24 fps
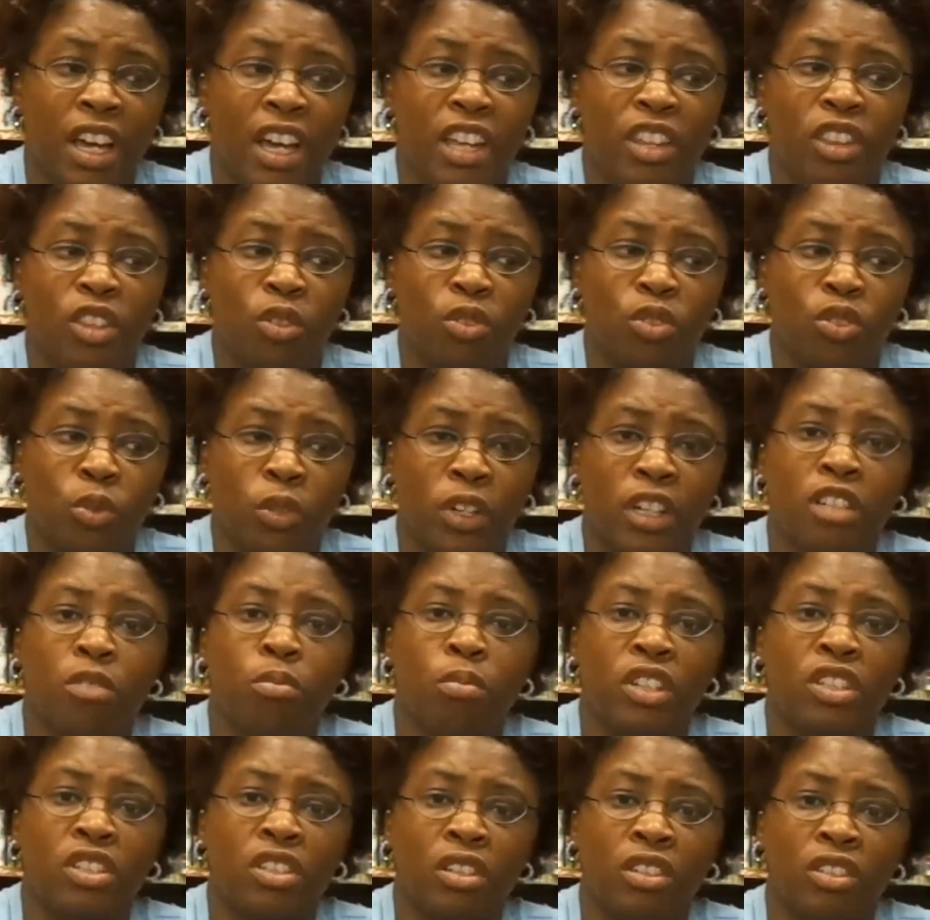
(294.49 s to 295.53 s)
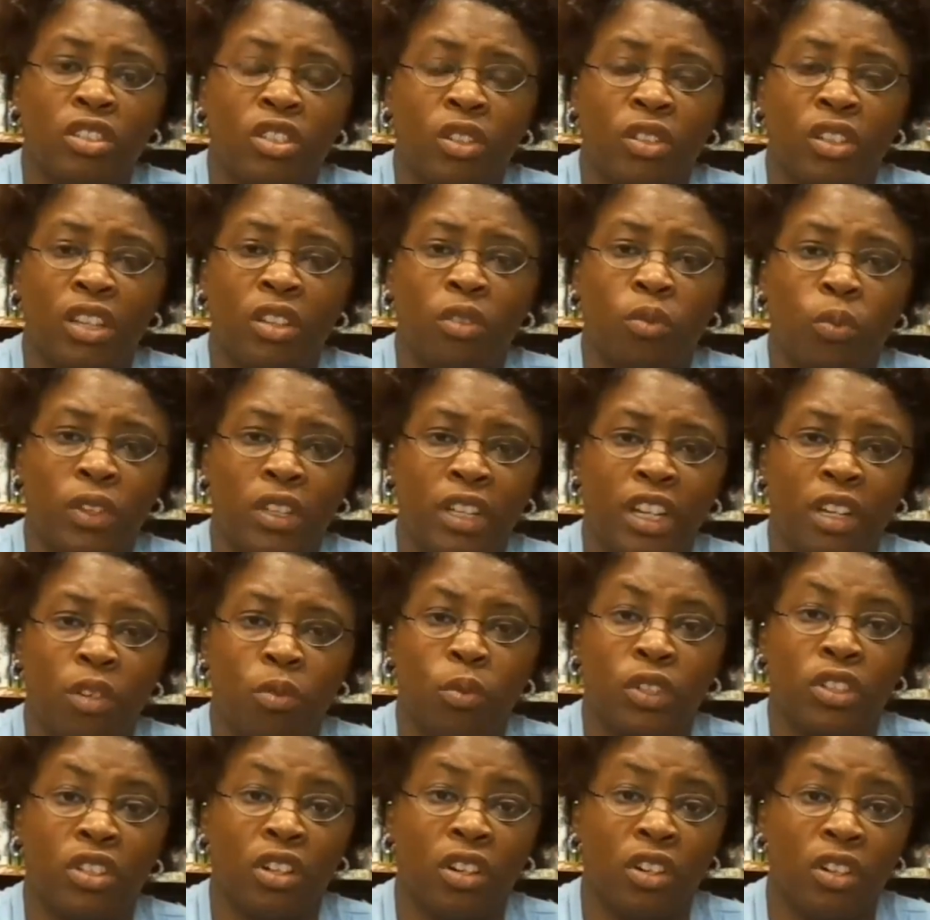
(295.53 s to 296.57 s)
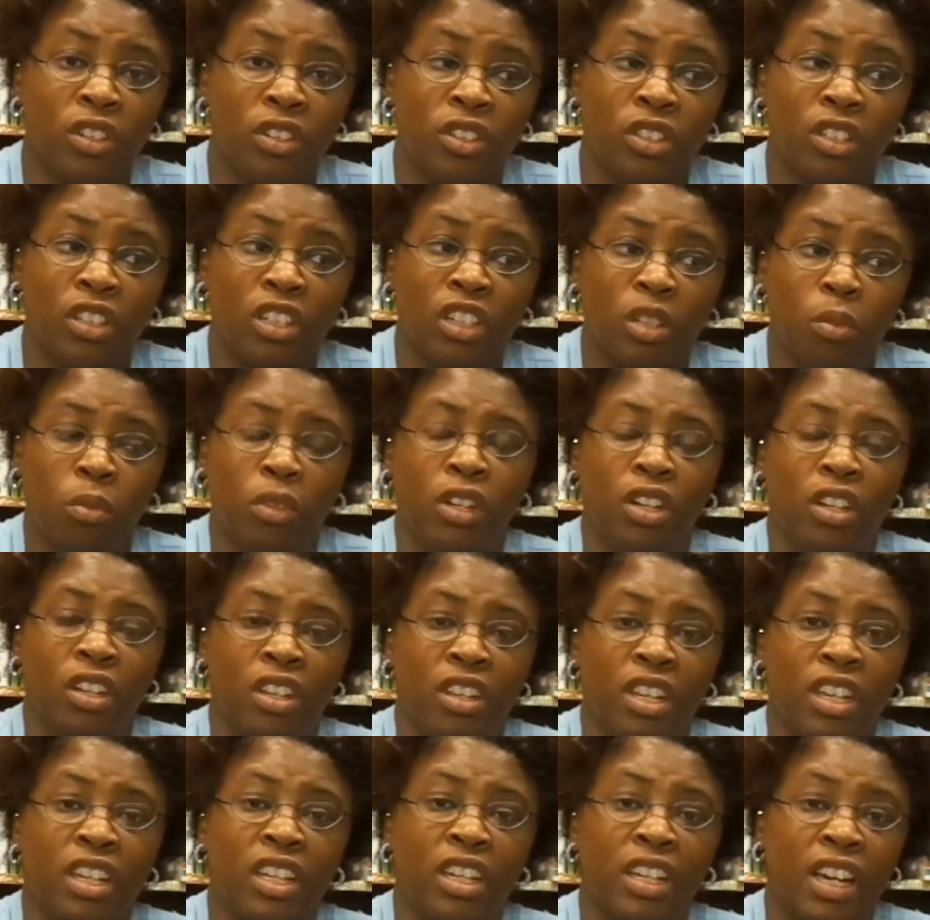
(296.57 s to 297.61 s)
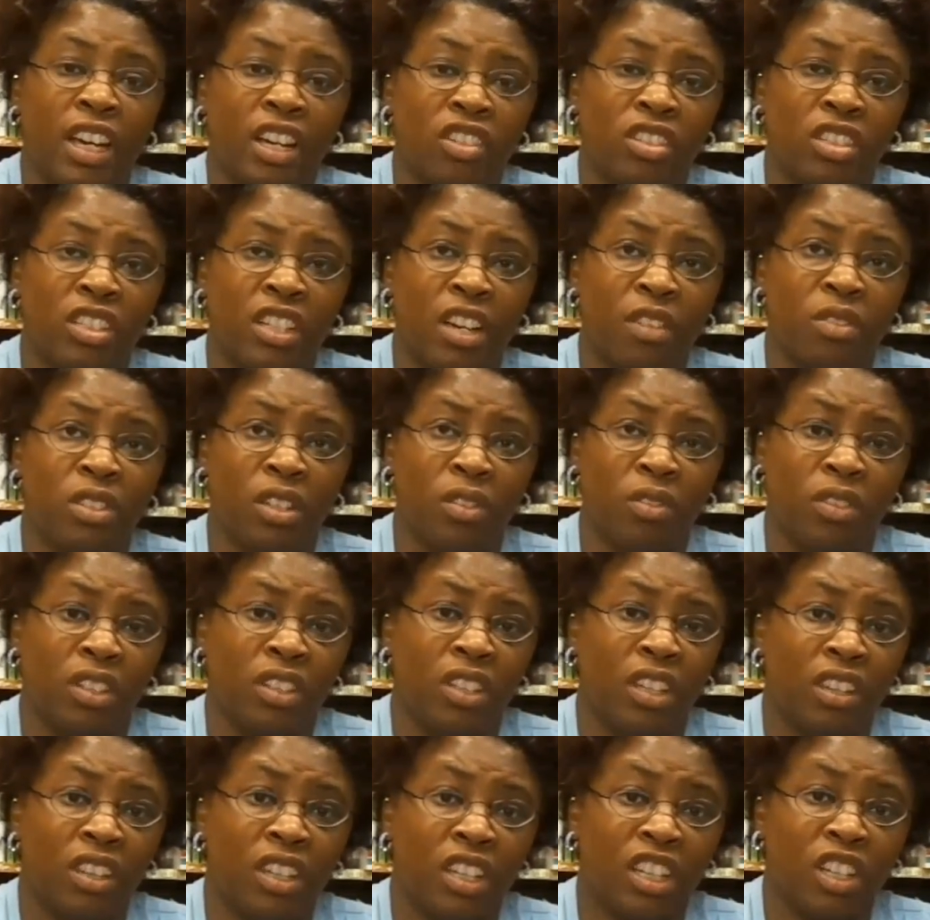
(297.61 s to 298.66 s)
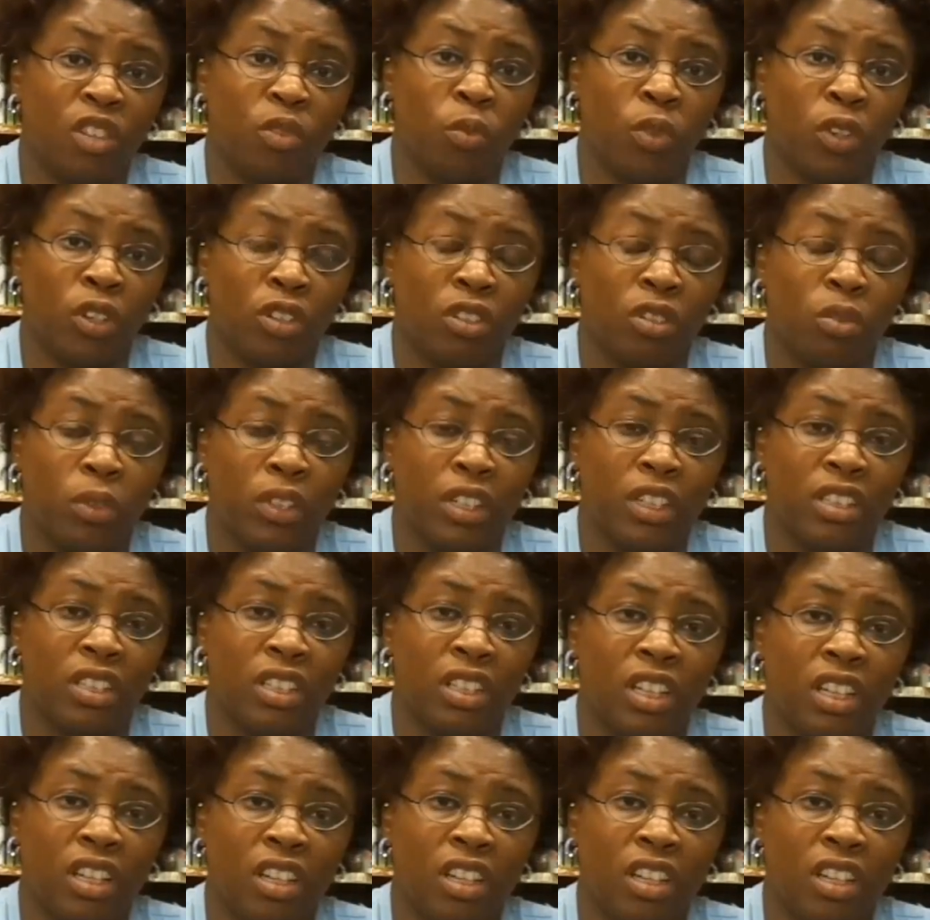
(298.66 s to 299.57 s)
And those trade books are so that when they return to the community, they can actually have something that they can work with.